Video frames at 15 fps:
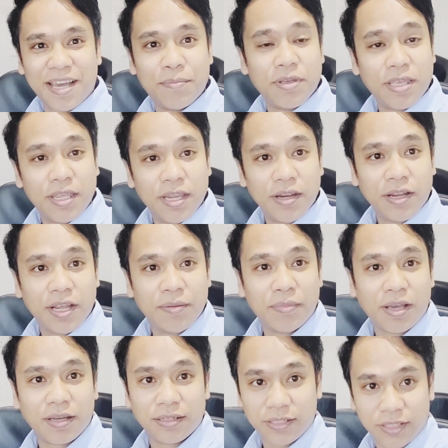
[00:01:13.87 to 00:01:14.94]
I'm here in
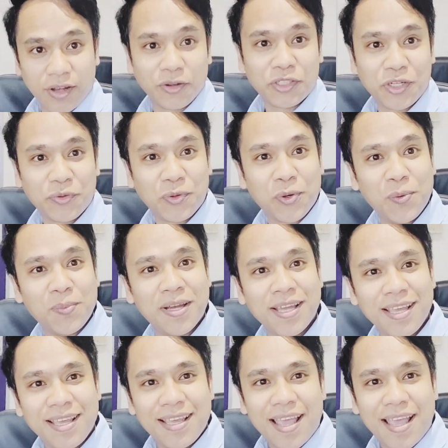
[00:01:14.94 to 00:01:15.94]
my consulting room.